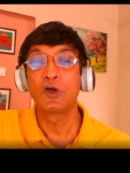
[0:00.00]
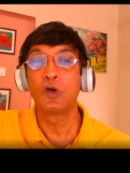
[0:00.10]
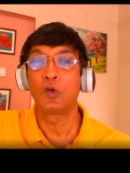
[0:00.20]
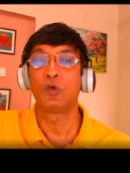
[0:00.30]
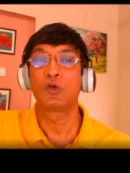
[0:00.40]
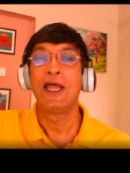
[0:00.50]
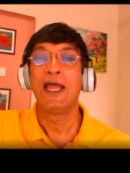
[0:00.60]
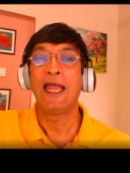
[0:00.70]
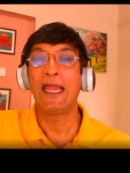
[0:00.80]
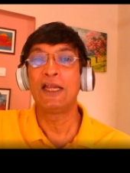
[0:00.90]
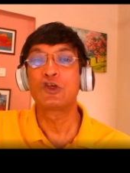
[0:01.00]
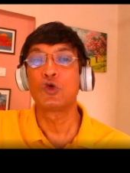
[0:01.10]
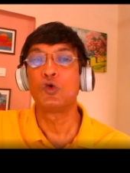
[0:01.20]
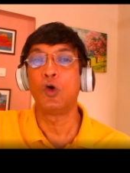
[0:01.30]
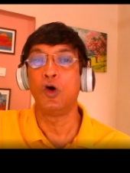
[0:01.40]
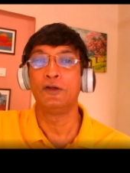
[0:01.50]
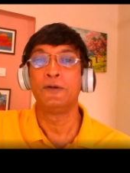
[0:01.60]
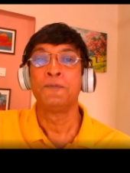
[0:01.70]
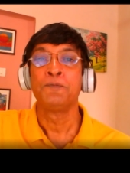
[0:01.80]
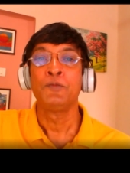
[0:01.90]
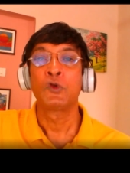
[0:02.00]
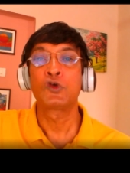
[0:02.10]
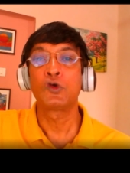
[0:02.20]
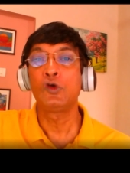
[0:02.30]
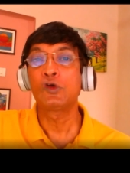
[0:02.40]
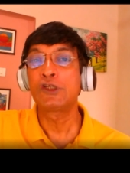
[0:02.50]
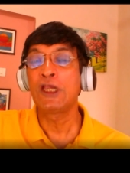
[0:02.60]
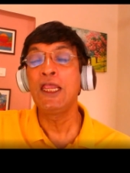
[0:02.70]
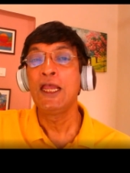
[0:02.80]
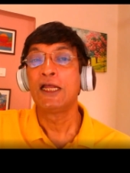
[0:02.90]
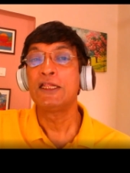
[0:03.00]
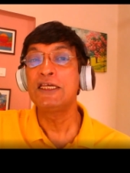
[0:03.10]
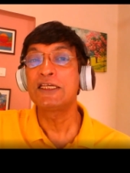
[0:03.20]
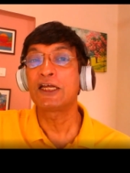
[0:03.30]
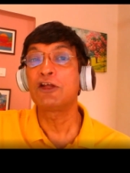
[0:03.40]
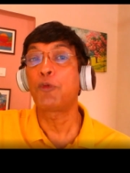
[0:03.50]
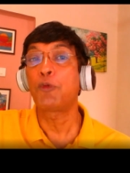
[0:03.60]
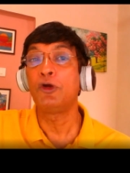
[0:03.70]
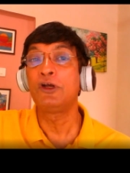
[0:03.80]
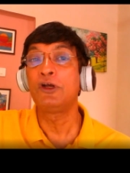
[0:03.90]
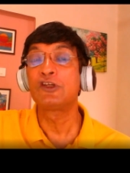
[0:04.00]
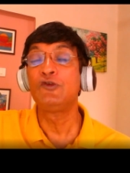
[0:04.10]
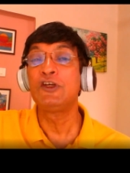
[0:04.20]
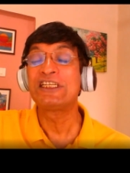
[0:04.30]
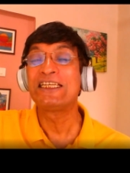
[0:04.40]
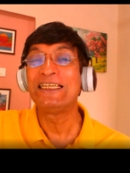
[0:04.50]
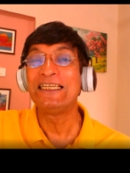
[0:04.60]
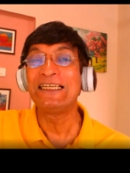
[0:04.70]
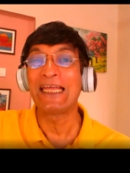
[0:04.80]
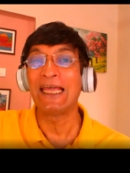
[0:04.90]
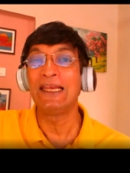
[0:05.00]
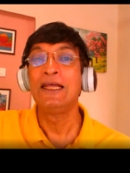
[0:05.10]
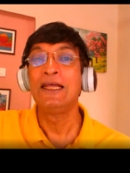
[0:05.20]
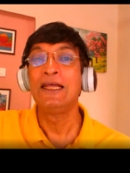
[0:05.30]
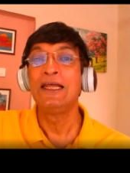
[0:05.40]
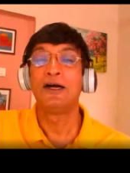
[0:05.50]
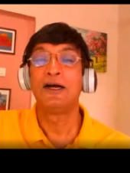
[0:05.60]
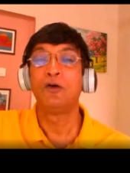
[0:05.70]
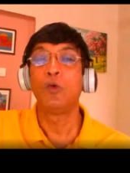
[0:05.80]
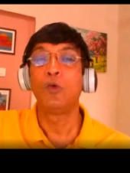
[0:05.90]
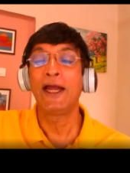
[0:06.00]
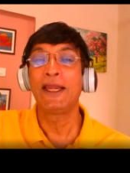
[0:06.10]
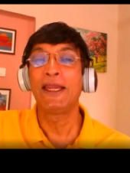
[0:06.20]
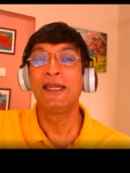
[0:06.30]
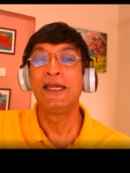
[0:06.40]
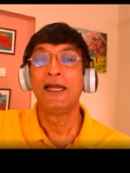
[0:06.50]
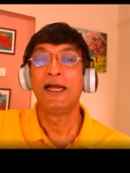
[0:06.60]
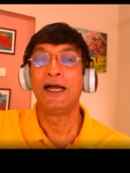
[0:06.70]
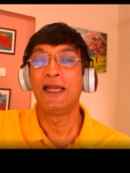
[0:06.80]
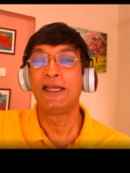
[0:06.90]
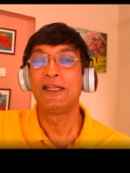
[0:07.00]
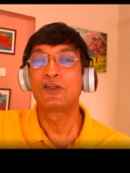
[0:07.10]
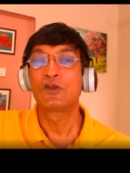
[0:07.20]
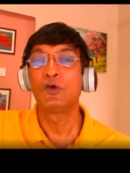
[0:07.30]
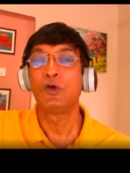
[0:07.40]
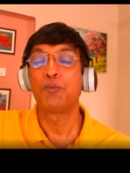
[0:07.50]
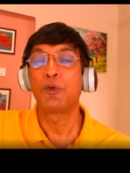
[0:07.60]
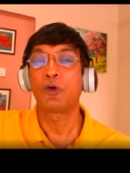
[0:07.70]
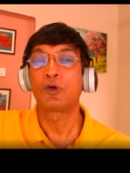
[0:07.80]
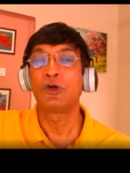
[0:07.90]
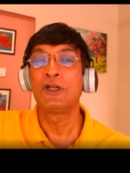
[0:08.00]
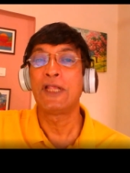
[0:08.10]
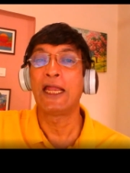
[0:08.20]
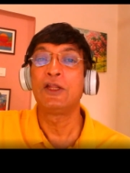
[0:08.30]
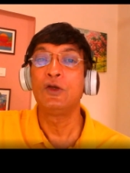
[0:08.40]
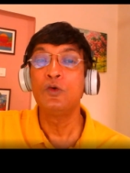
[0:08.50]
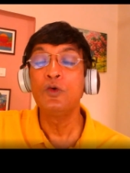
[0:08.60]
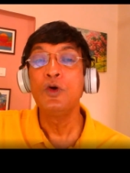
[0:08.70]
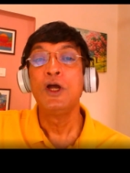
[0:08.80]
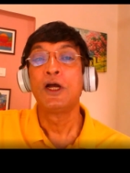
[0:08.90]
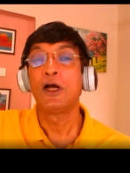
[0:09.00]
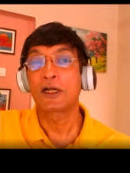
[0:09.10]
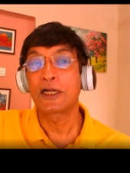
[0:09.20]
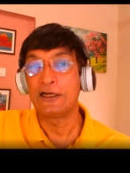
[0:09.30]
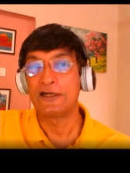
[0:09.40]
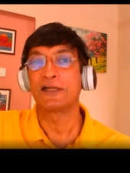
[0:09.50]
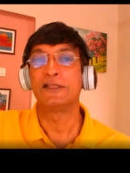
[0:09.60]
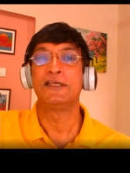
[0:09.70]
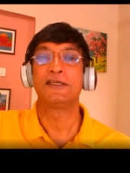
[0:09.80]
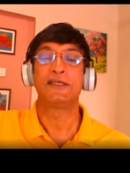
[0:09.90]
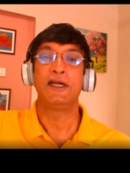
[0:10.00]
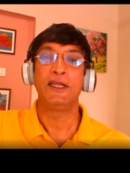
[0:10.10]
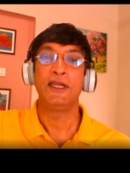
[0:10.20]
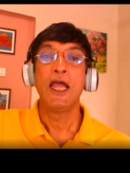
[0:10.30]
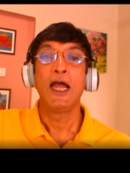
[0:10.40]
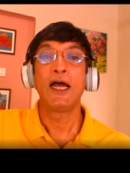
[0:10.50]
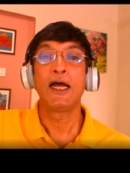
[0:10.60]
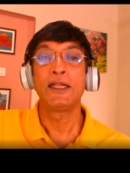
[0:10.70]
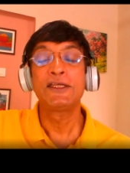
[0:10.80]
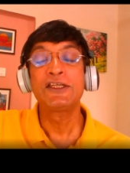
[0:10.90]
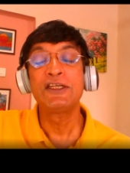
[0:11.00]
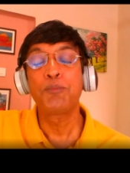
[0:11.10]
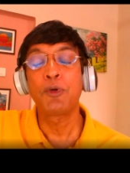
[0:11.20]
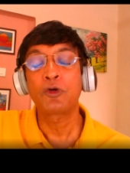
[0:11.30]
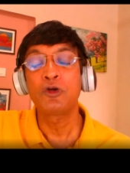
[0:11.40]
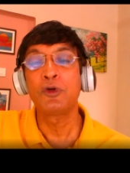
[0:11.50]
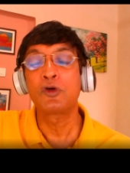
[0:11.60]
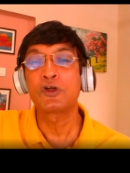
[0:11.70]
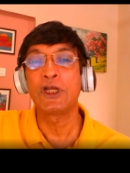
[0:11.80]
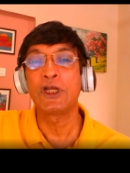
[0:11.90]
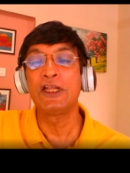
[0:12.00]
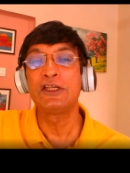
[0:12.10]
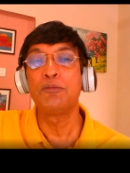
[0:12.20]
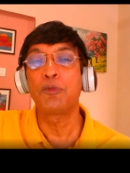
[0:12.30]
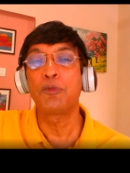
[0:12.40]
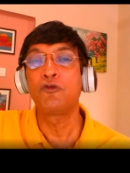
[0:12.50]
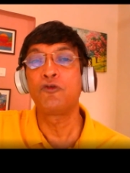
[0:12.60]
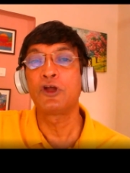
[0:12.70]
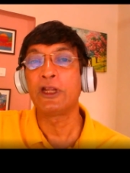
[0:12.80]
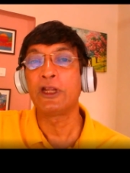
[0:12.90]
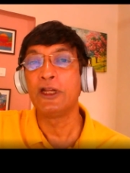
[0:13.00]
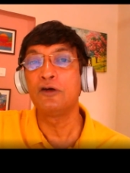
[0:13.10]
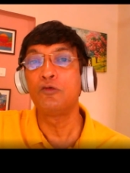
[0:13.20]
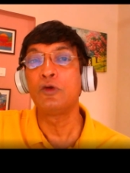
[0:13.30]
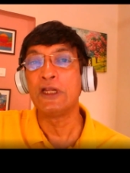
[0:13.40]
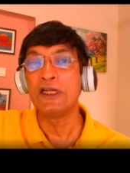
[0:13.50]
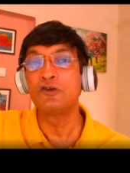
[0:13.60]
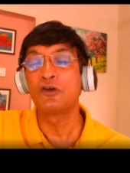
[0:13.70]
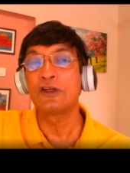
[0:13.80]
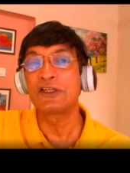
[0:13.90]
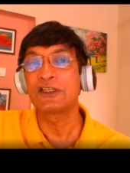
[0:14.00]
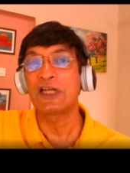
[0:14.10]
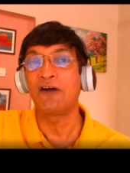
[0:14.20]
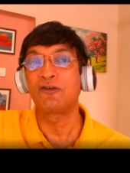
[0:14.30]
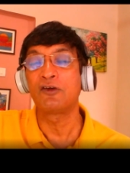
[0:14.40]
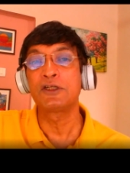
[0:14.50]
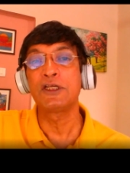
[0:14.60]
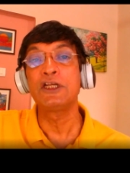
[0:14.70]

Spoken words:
growth, and so on. So you see, these are the pointers which really tell why it is so important that you conduct this study. This is important because it is important for the reader who reads the research afterwards.